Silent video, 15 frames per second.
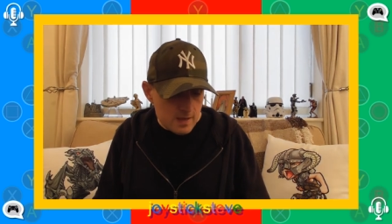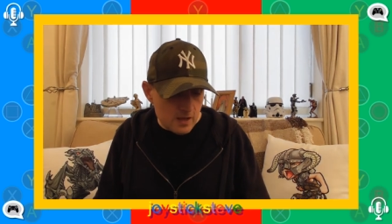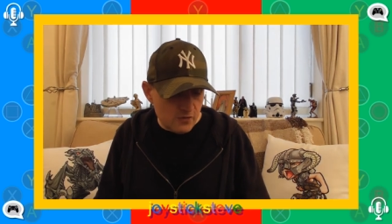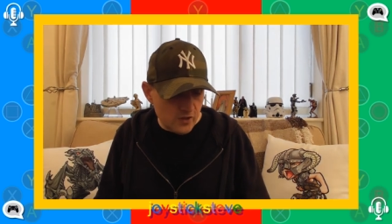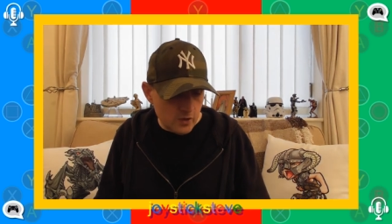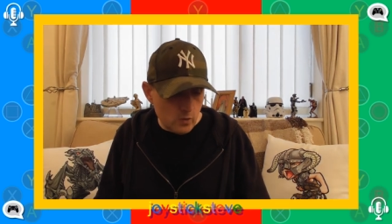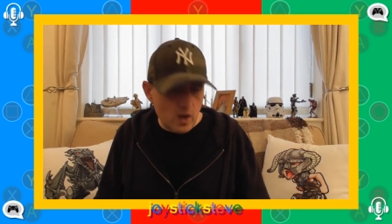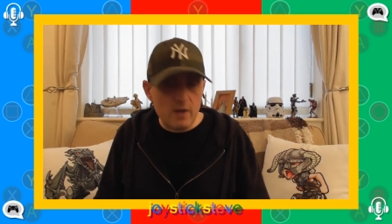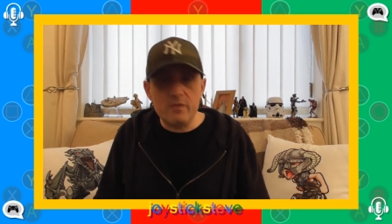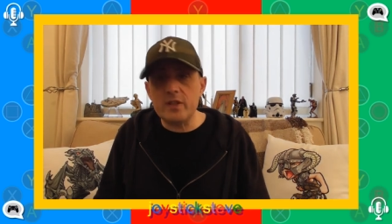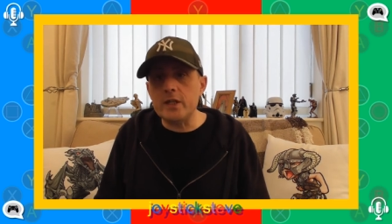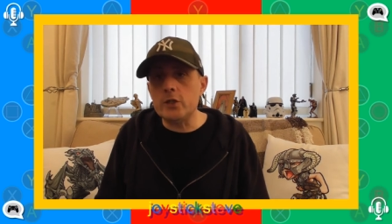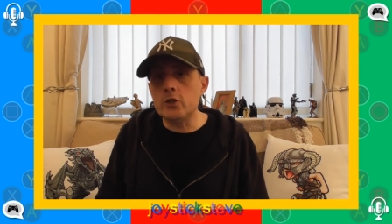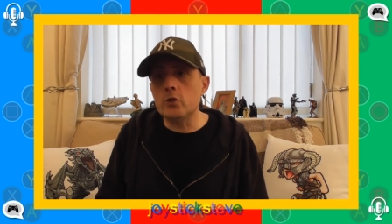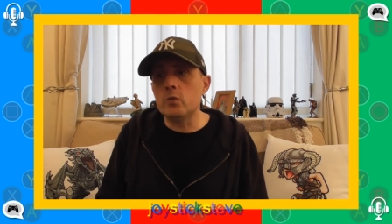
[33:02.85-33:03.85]
I think
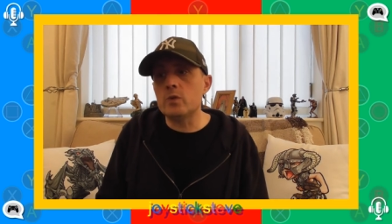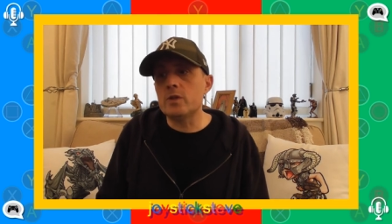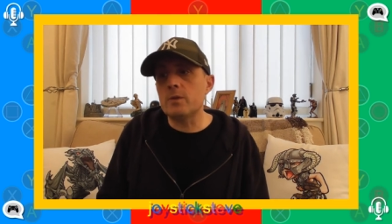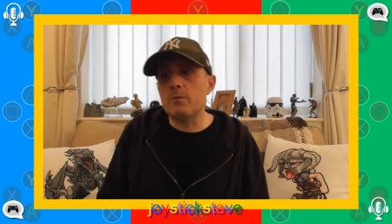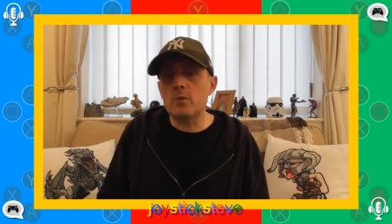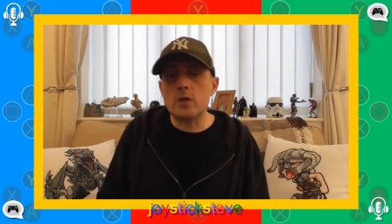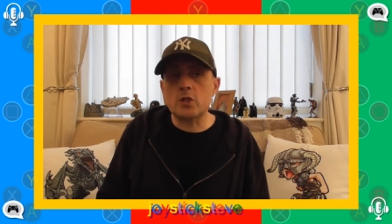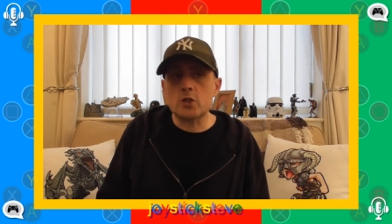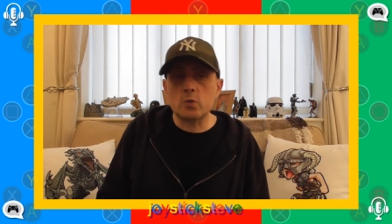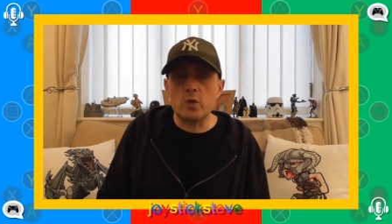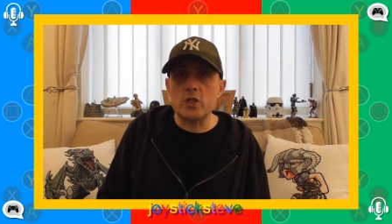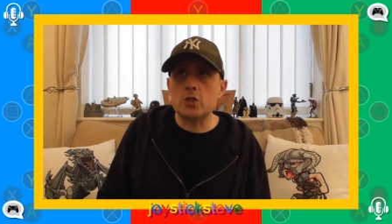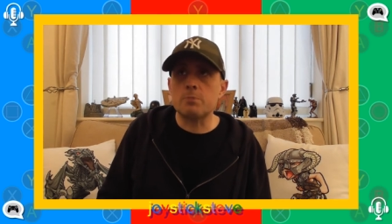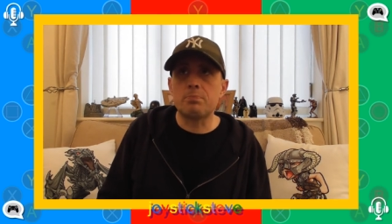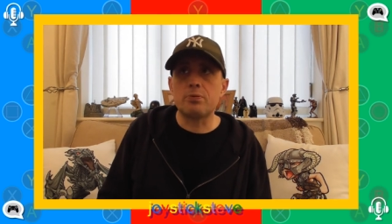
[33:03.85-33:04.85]
whatever they do with a, a,
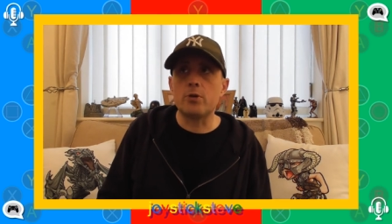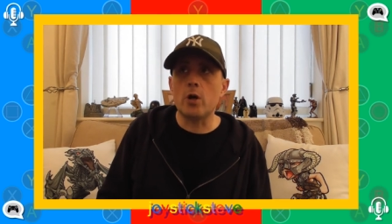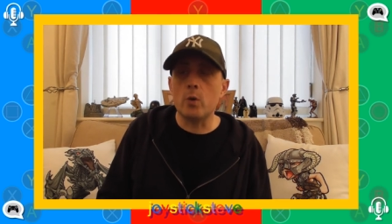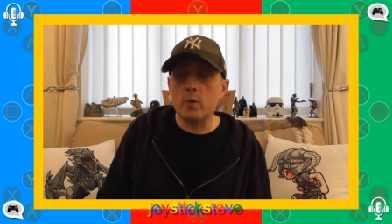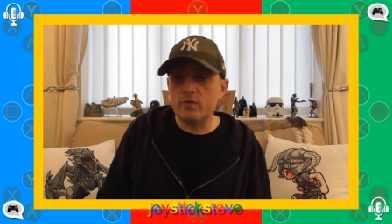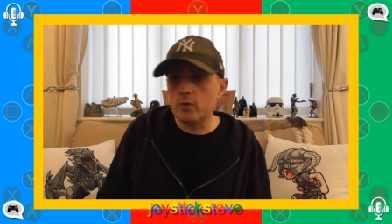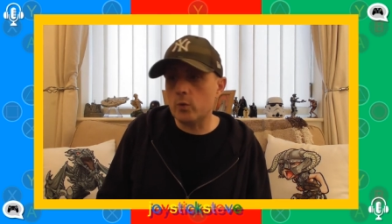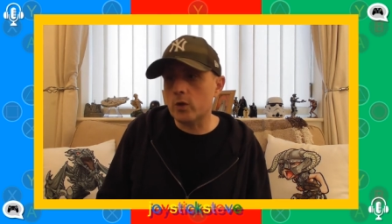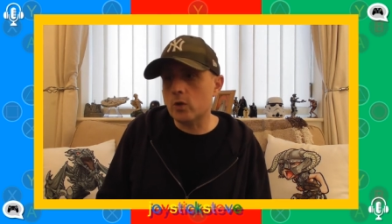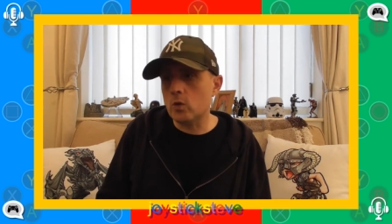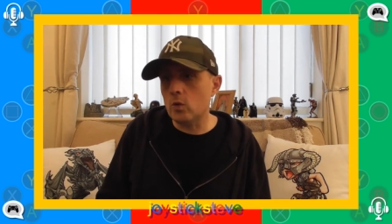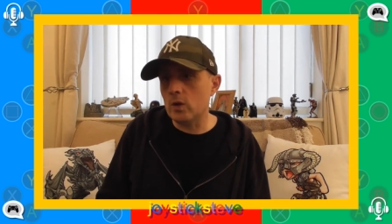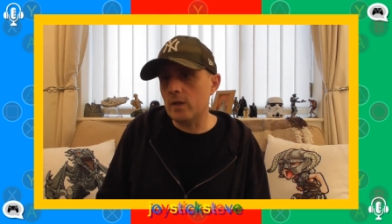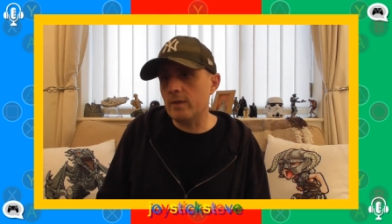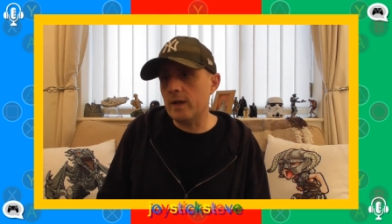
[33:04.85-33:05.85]
Switch Pro, if you want to
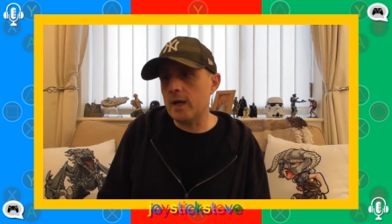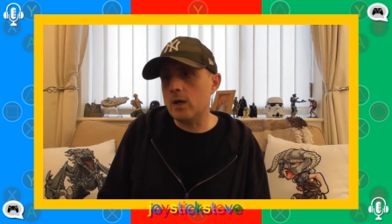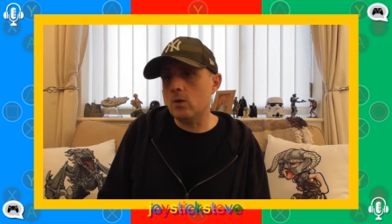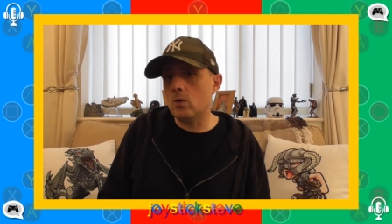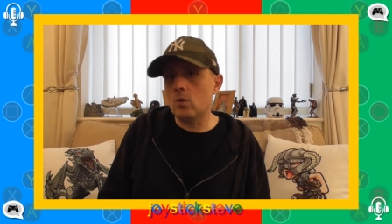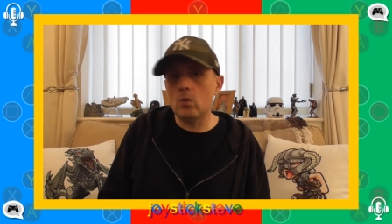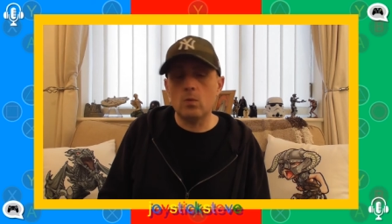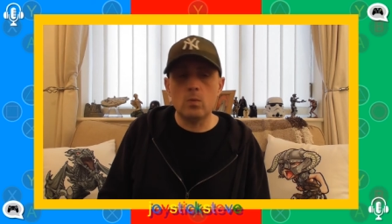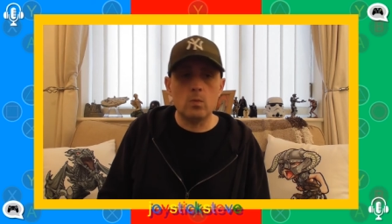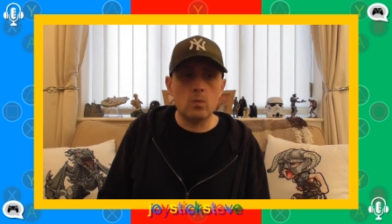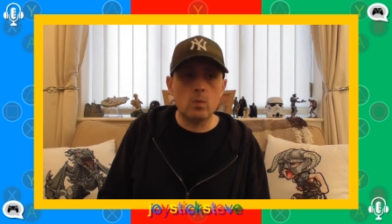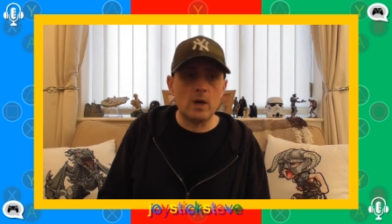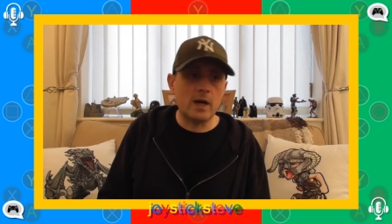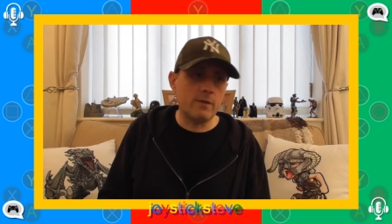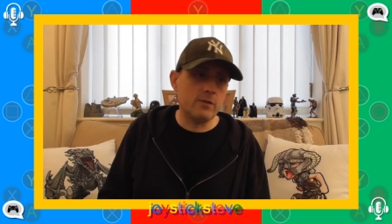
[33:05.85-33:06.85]
call it that, or
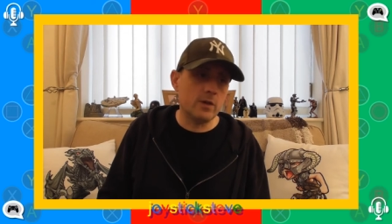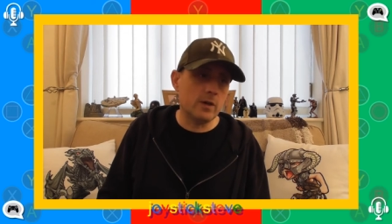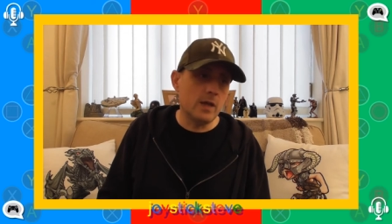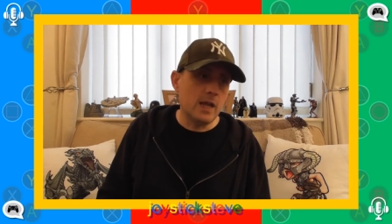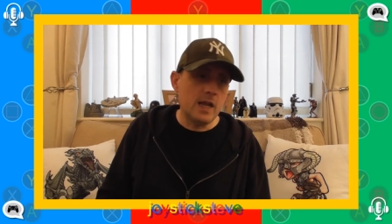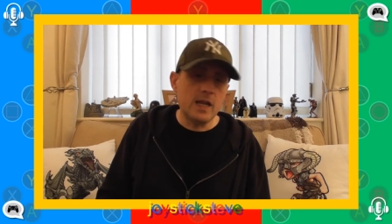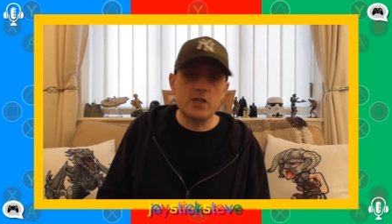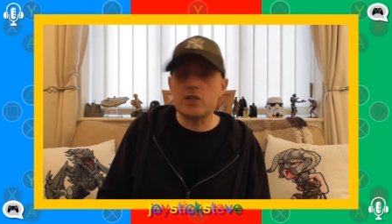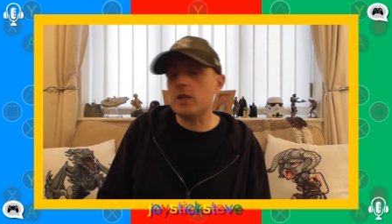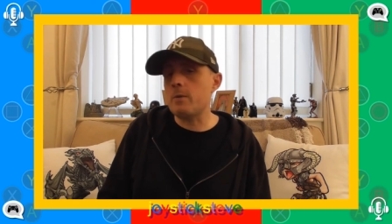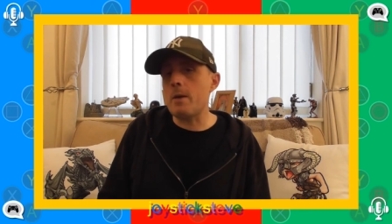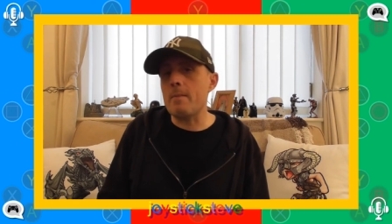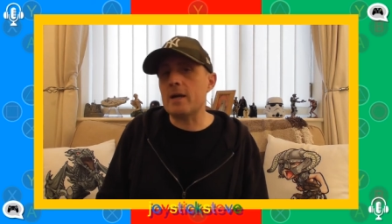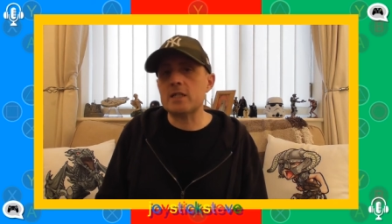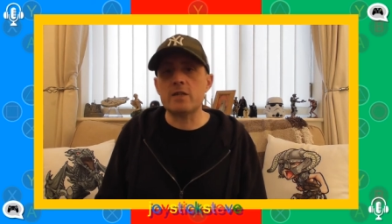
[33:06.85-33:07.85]
what have you, is
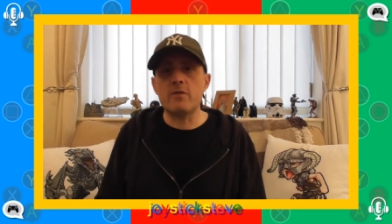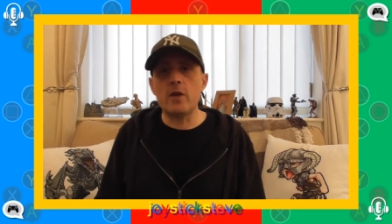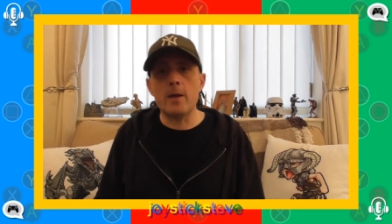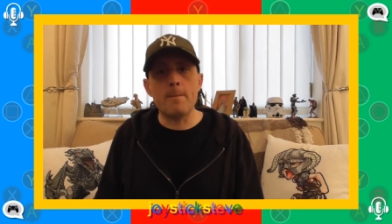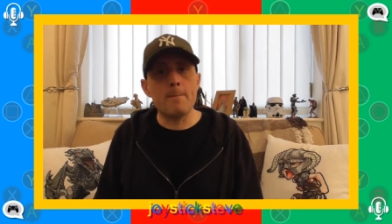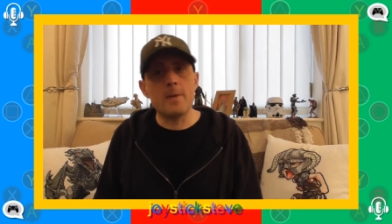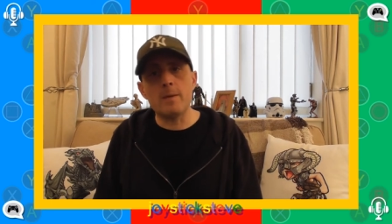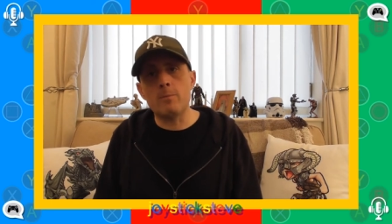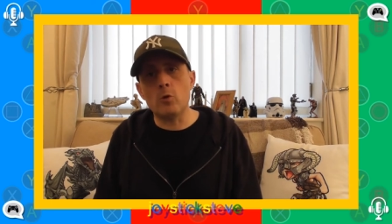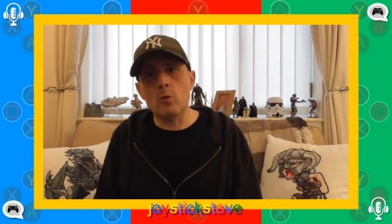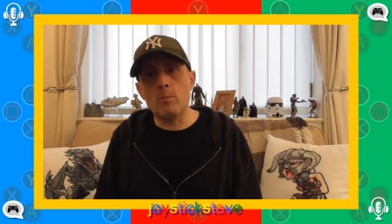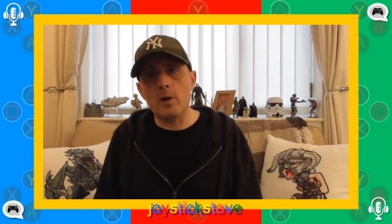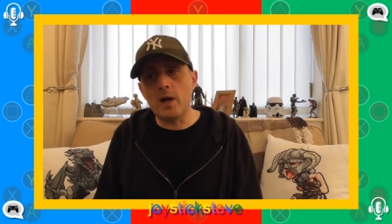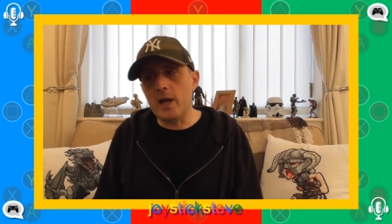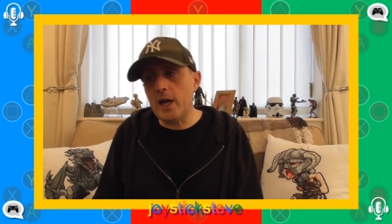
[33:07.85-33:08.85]
going to be a massive hit and people
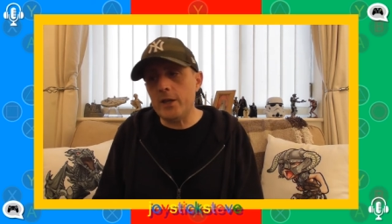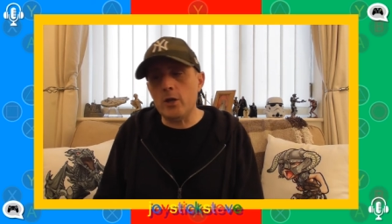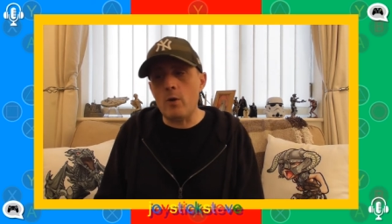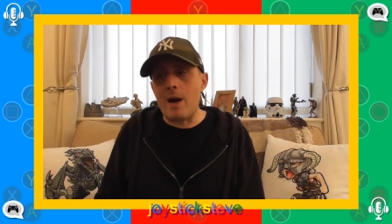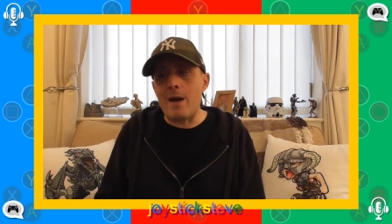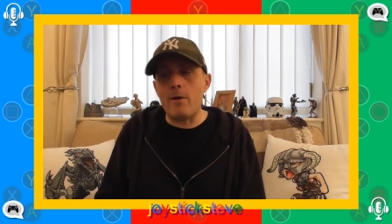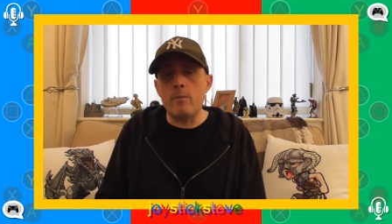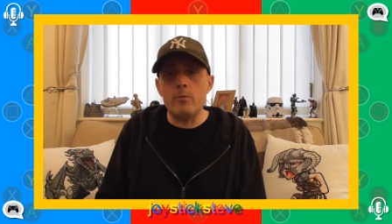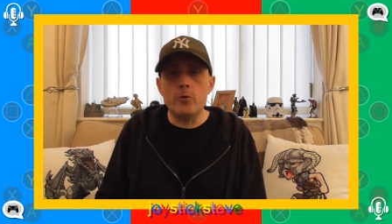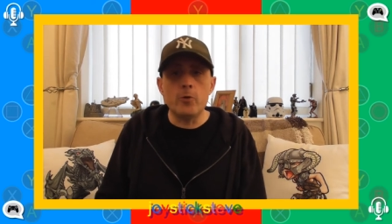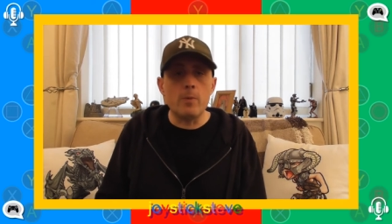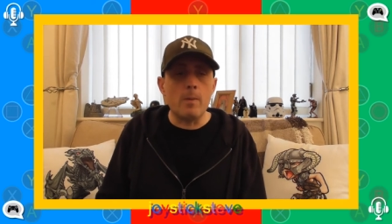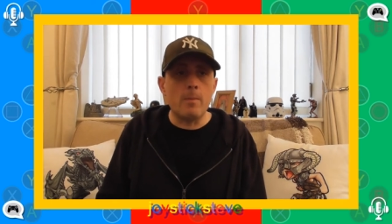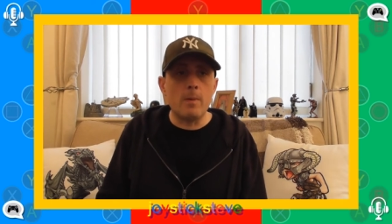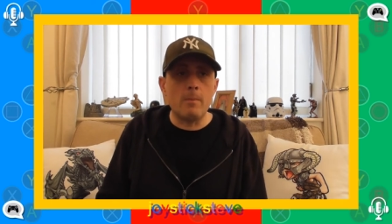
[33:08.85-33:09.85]
will buy it. I know Aaron
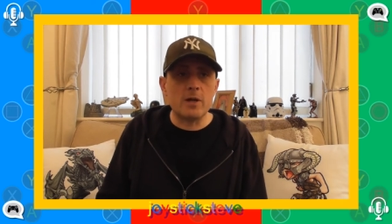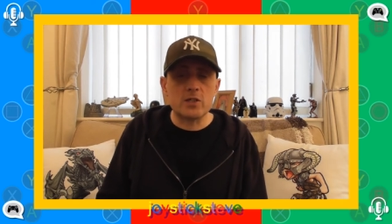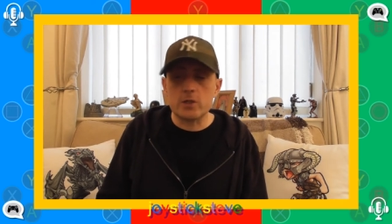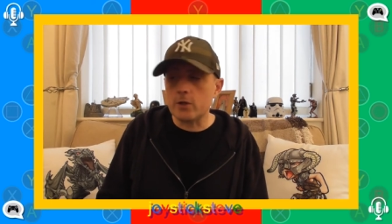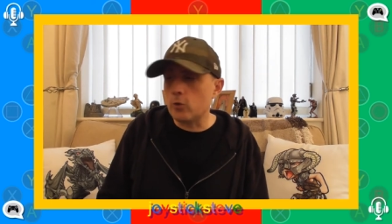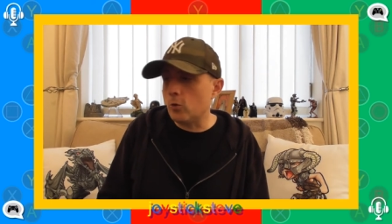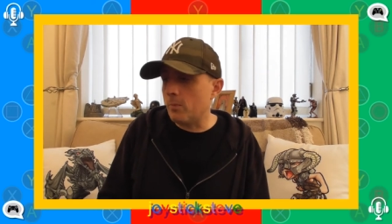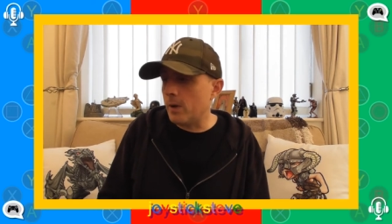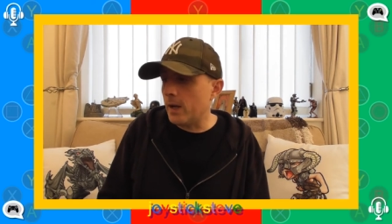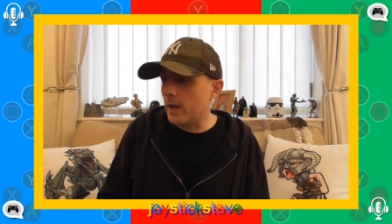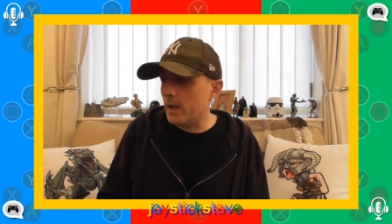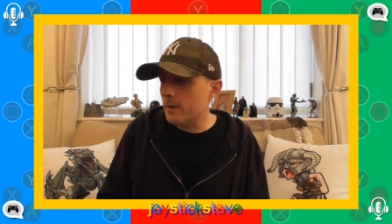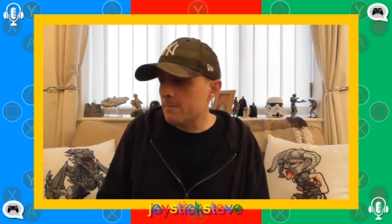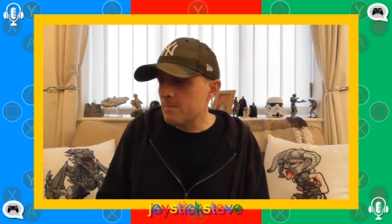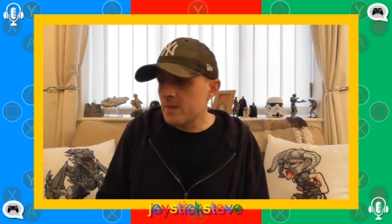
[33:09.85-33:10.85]
Broom, my son, will
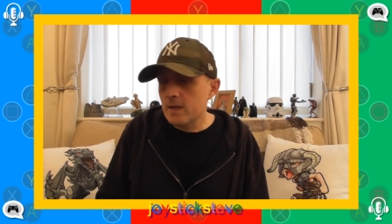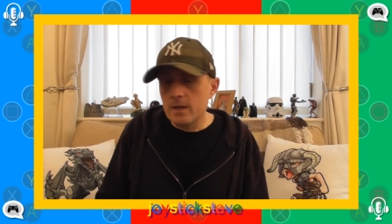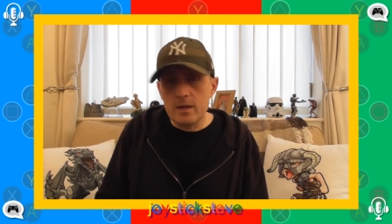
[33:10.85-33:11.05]
buy it.